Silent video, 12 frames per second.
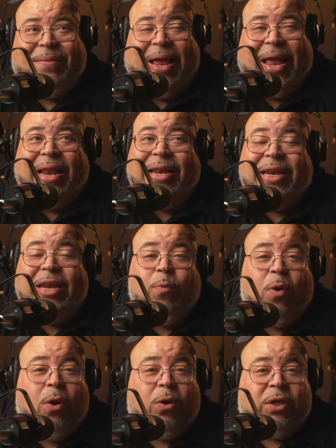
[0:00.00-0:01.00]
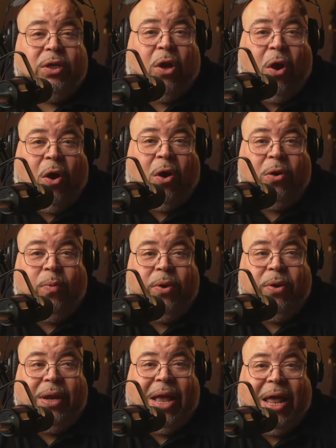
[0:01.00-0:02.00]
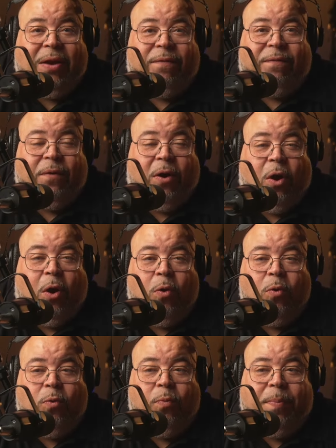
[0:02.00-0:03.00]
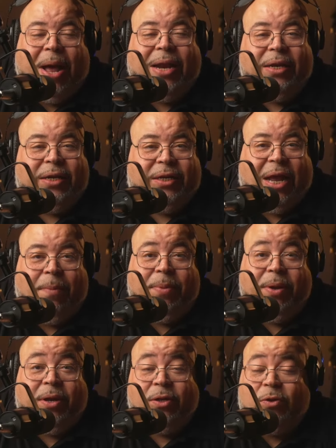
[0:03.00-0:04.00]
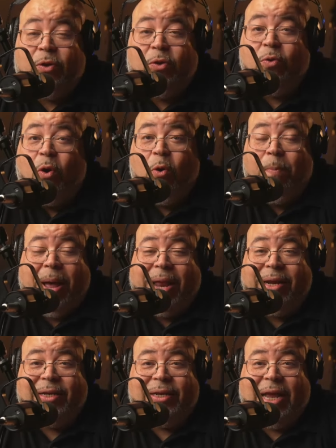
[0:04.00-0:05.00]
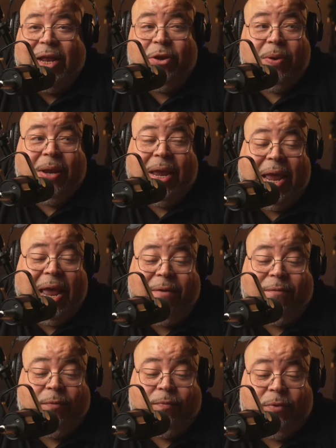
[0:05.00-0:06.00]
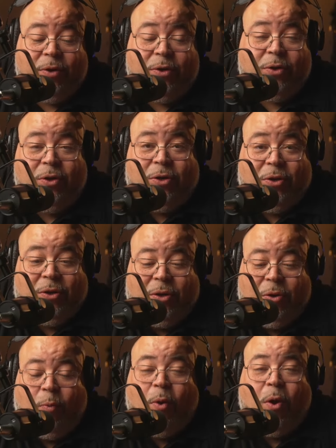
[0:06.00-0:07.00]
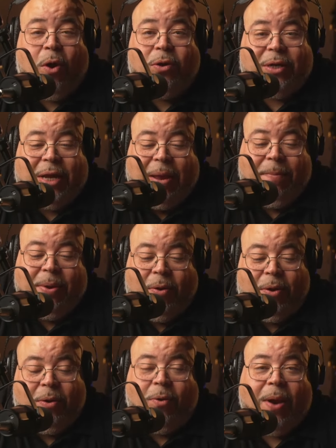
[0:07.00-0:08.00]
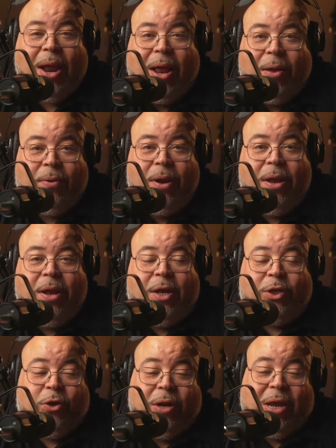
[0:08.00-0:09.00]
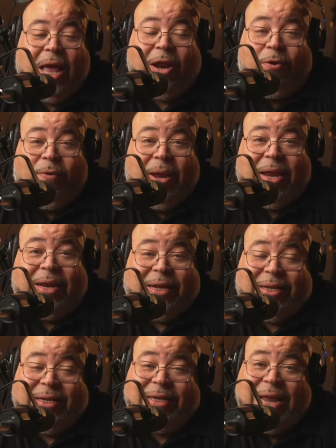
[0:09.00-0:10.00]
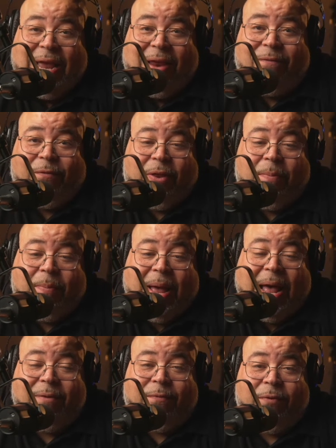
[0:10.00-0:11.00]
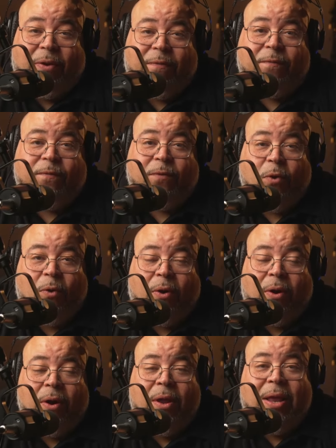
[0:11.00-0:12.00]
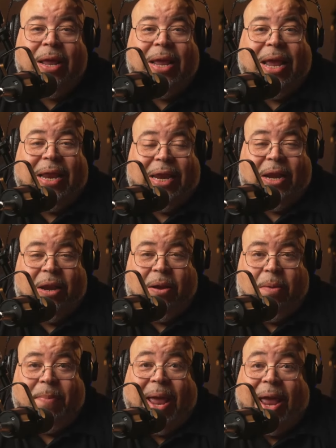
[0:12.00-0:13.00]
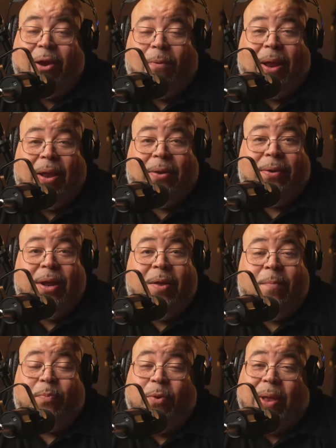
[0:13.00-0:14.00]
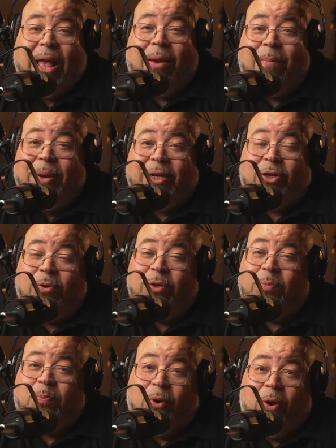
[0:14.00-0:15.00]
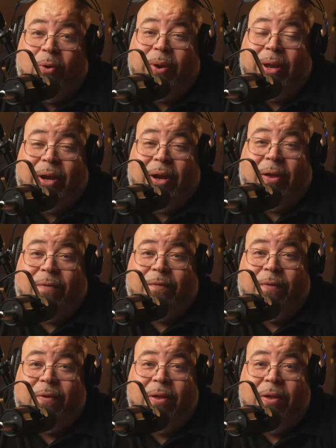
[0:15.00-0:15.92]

LED walls is harder when you got a, a whole body shot because to do a whole body shot, you can't have the, the, the walls can't be on the ground. So you got to create a set for the bot for the floor. And then in the background, you got to make sure it's blurry enough.